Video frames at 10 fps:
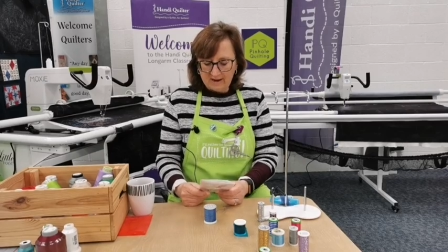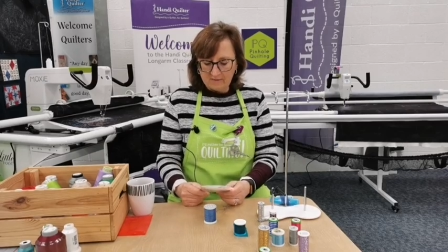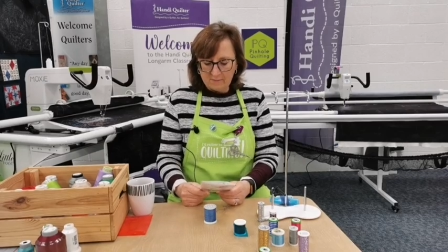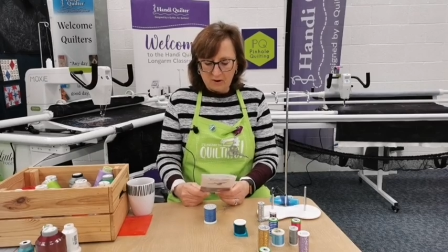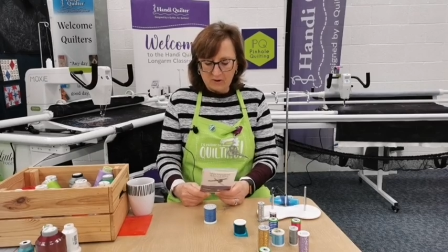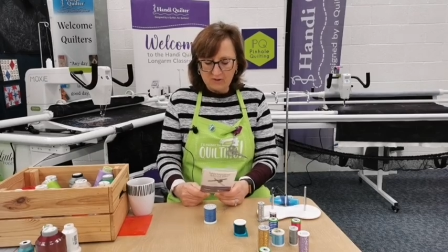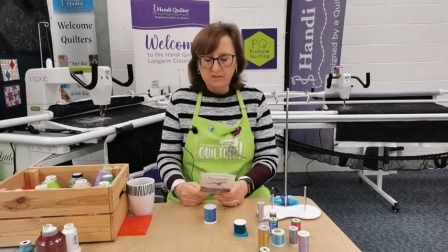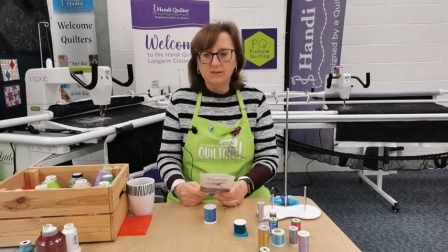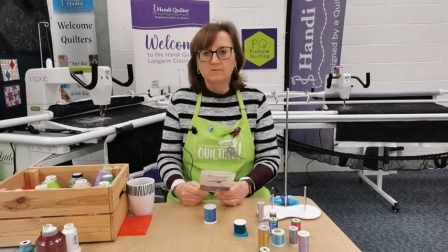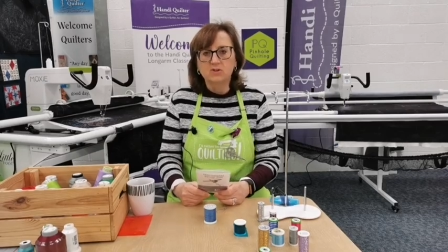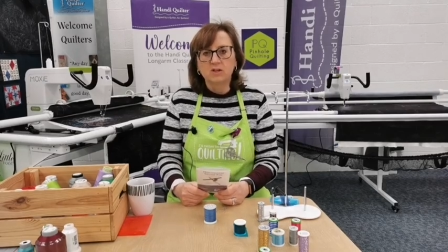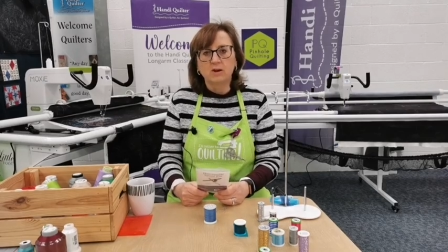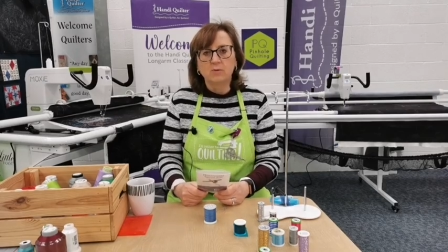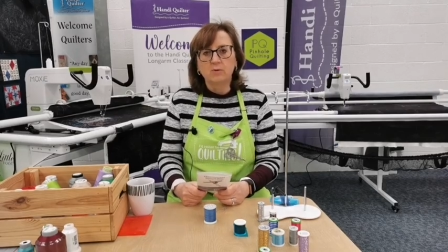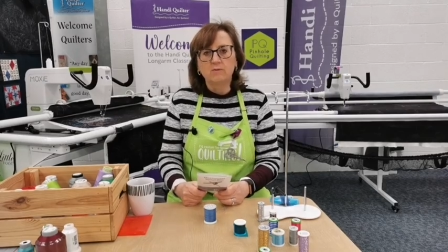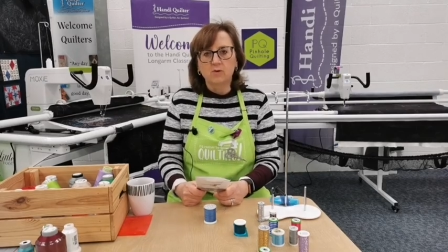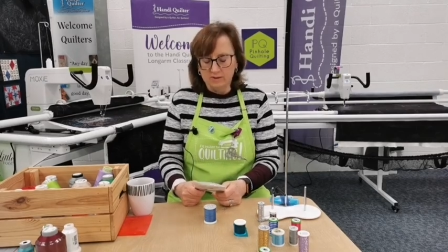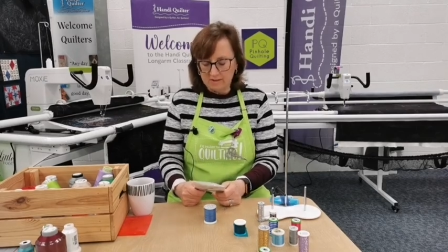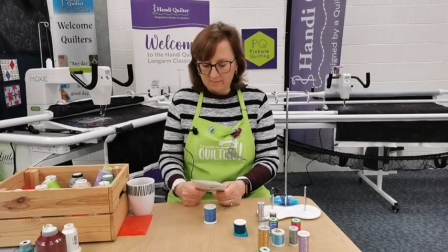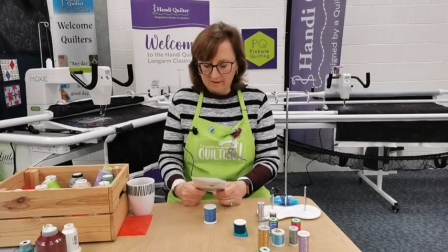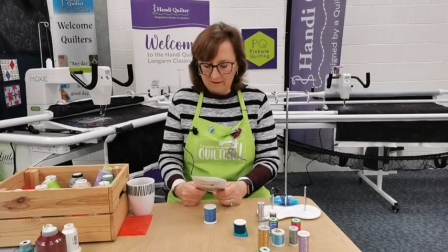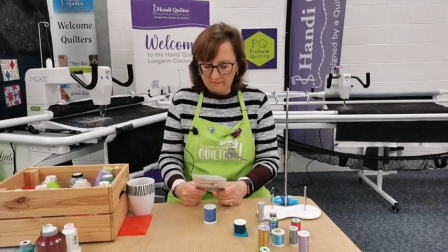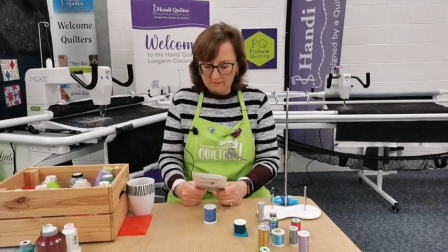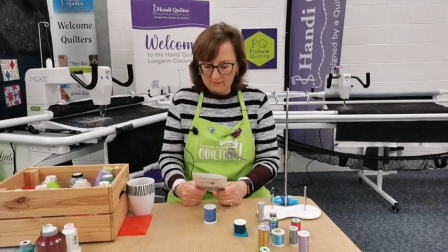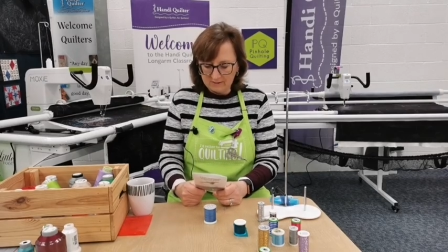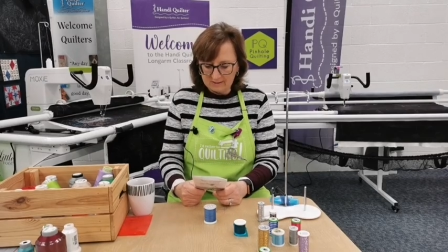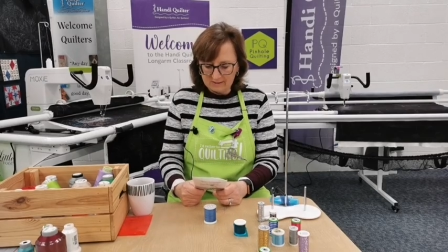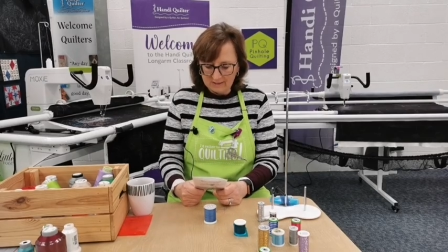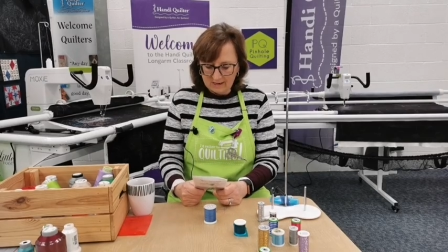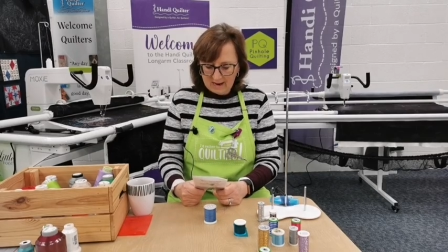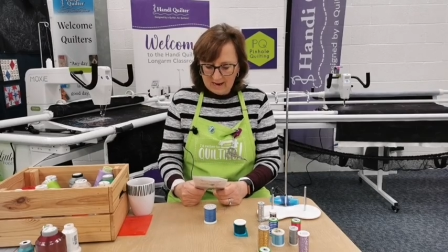in the past, and we've got some lovely visitors.